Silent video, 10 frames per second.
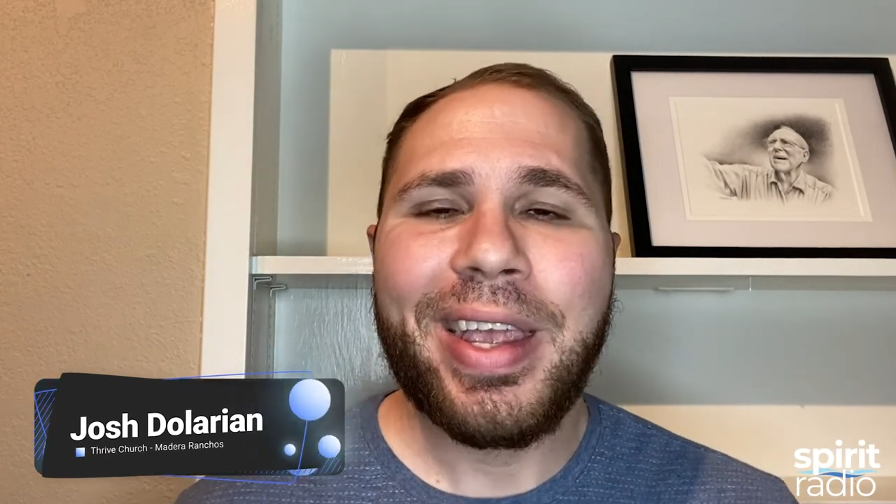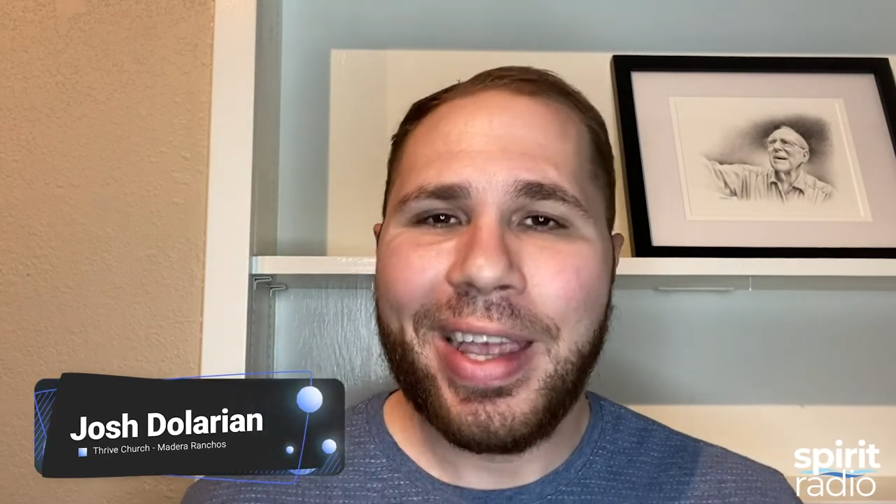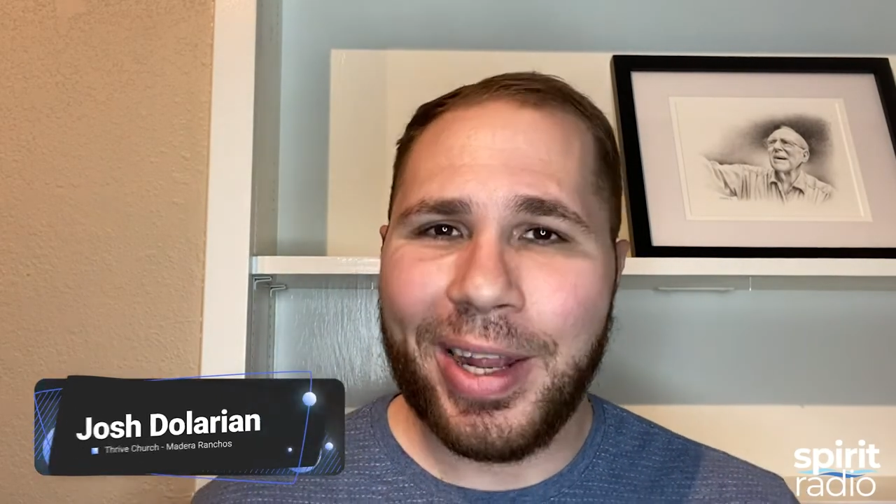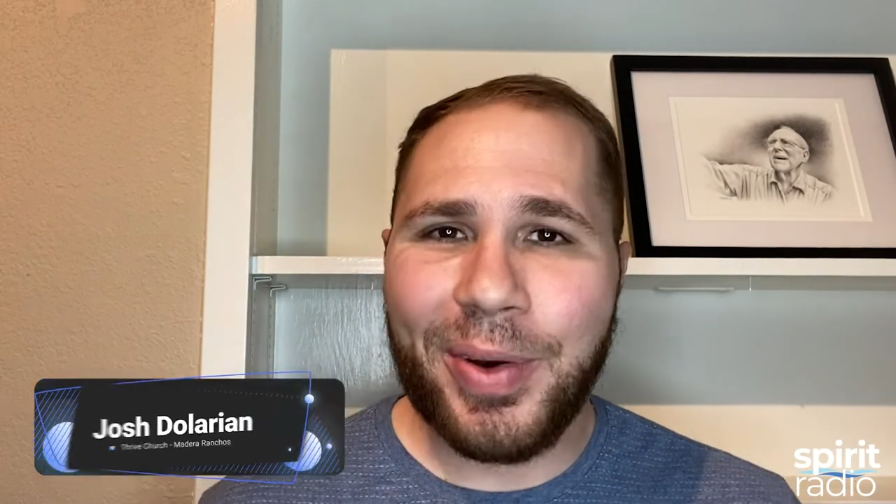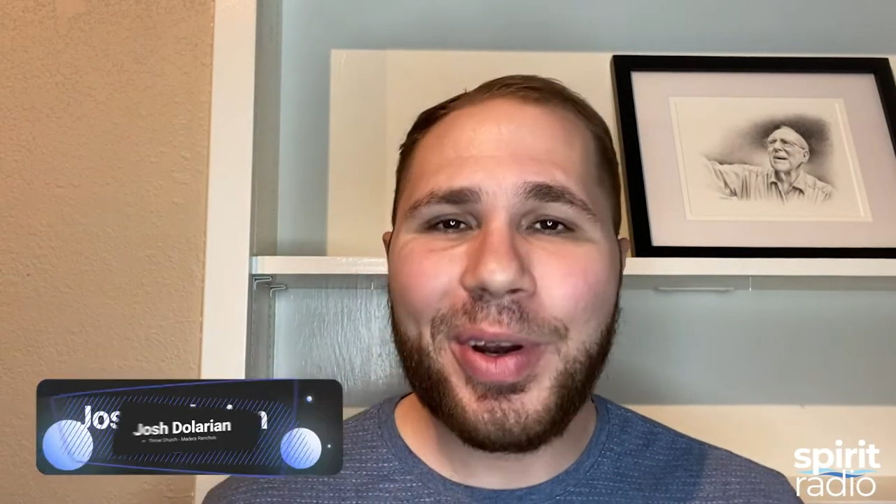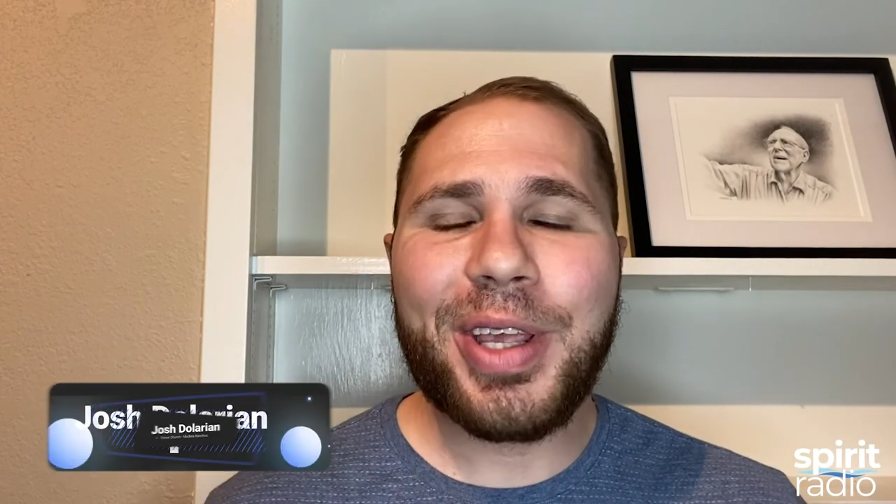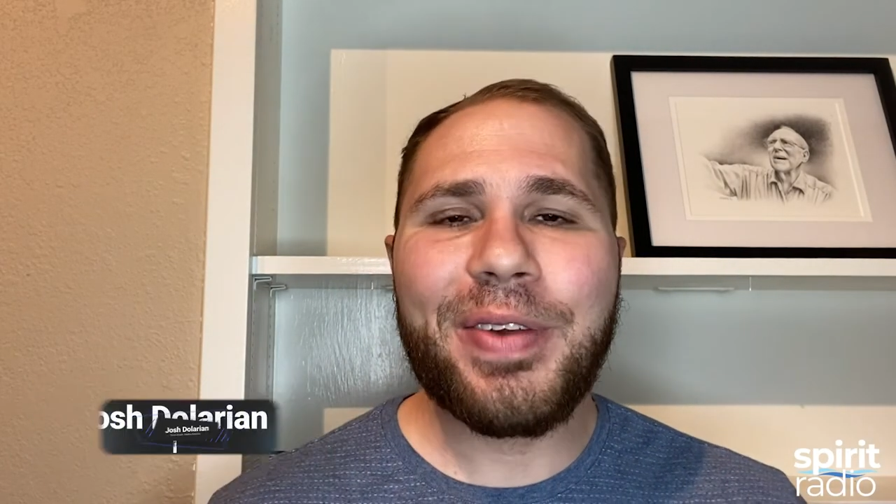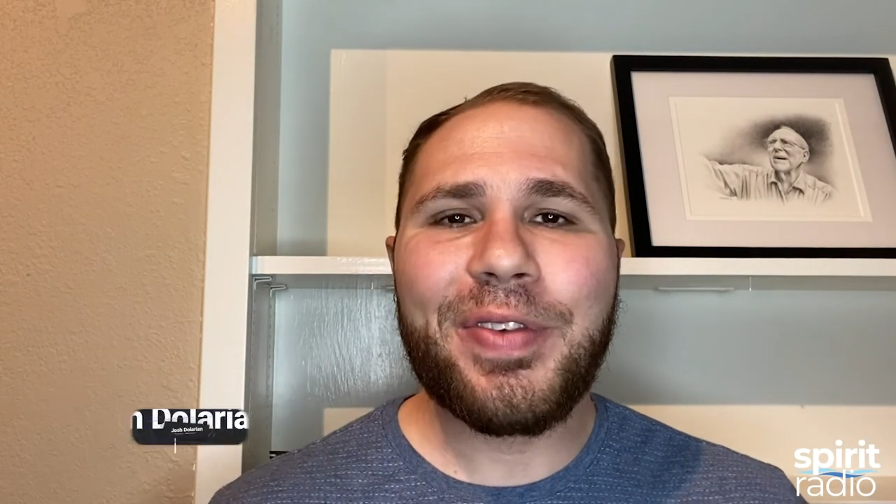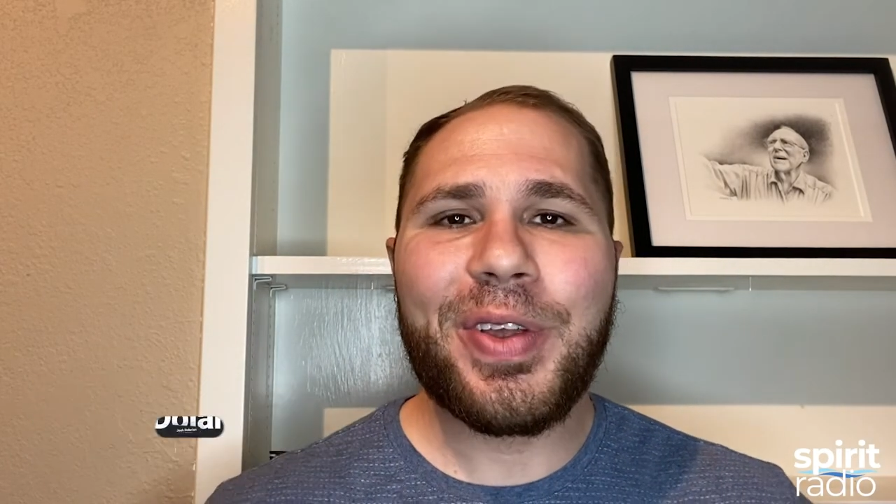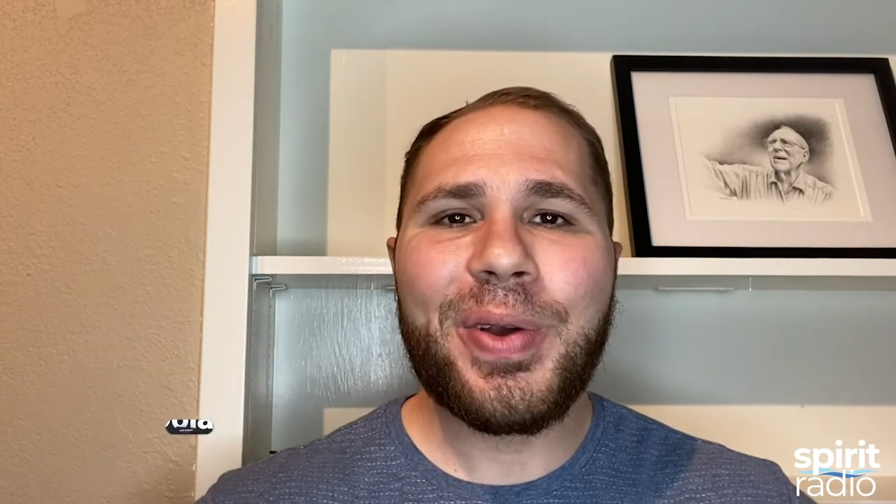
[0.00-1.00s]
And I want to
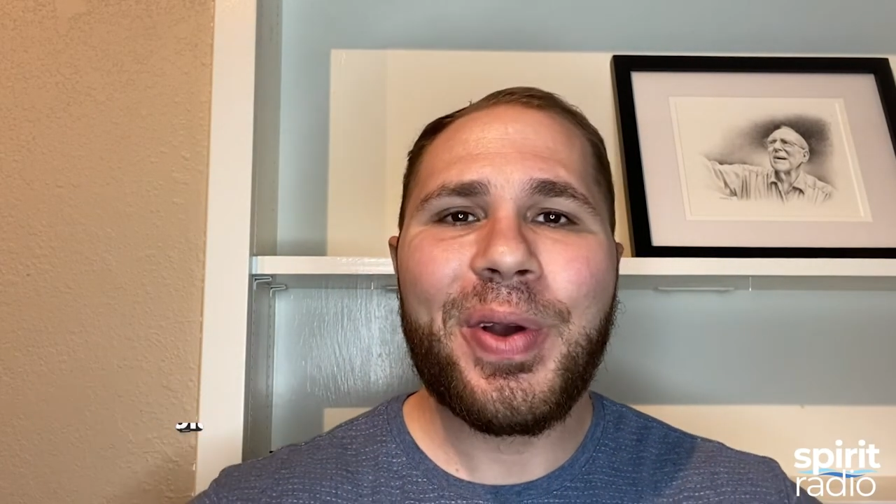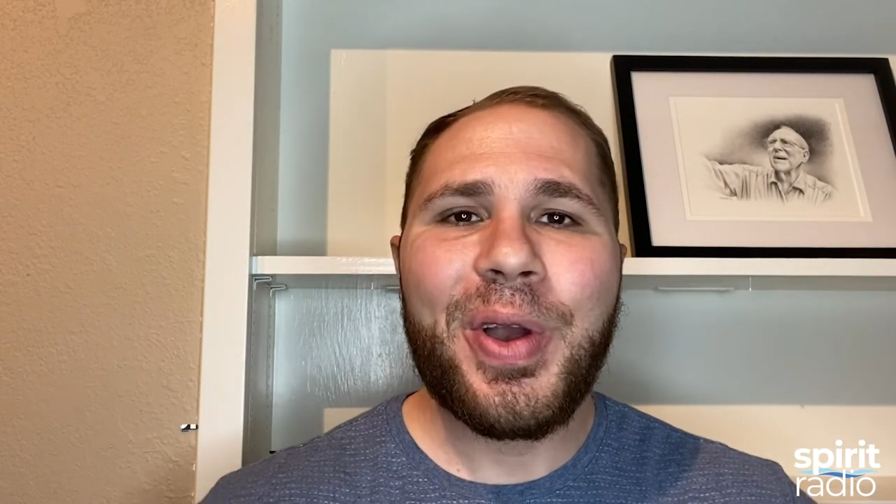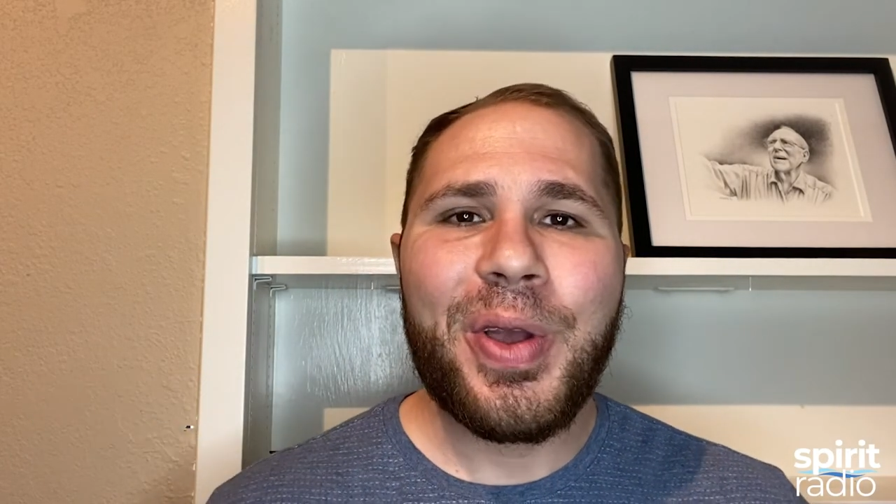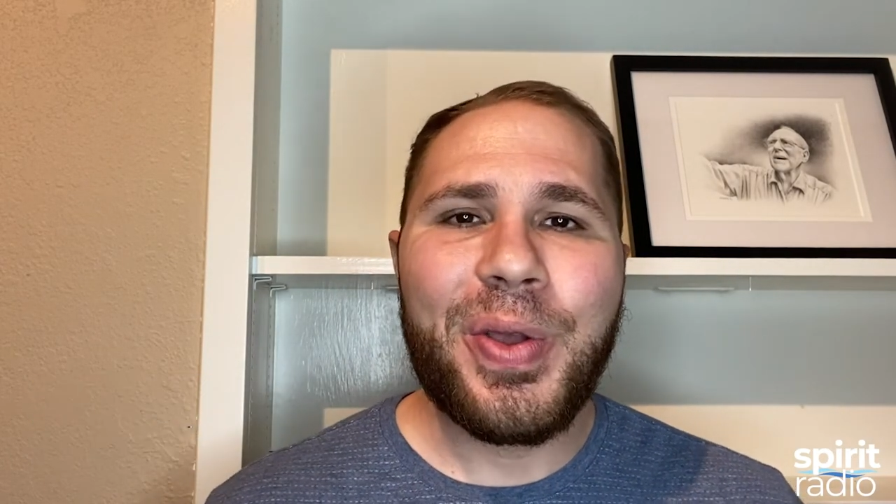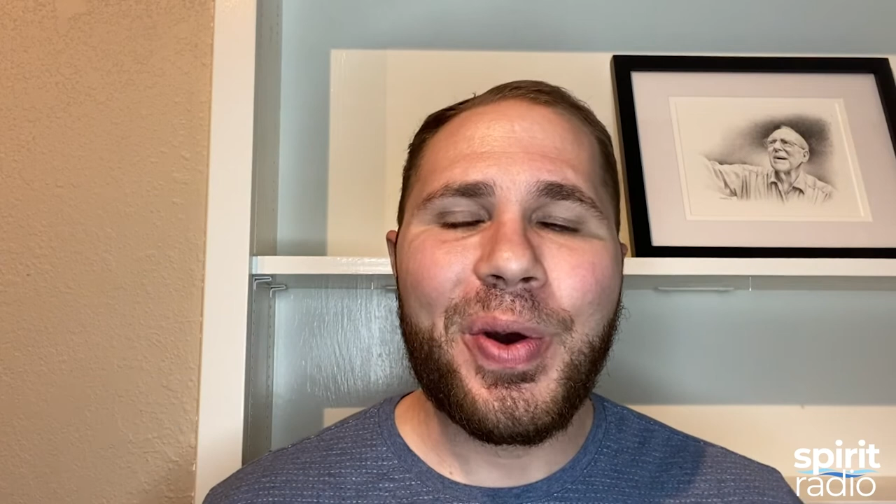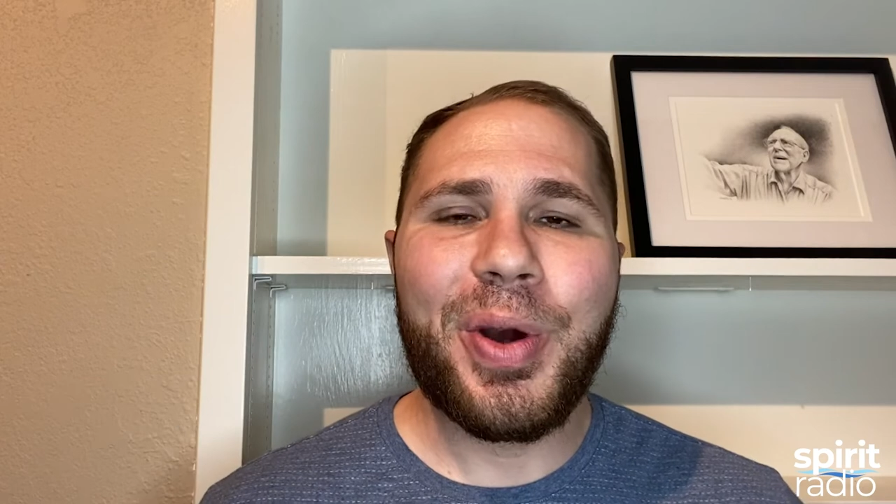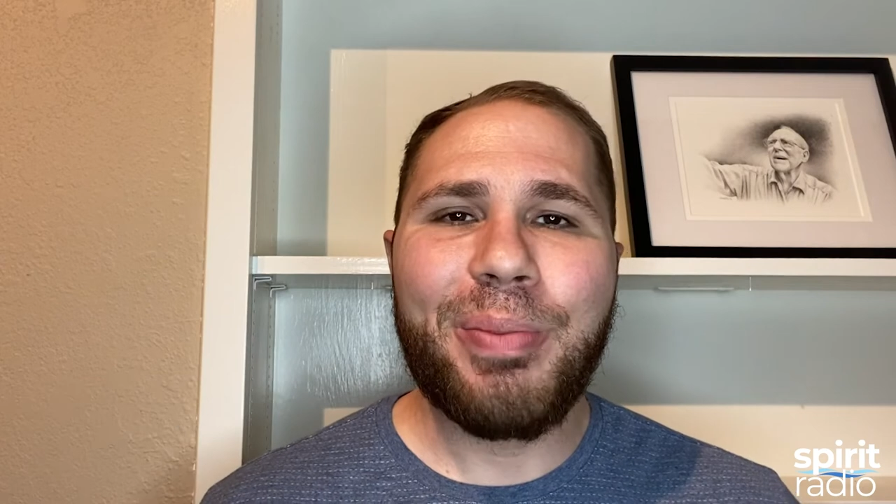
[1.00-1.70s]
give you your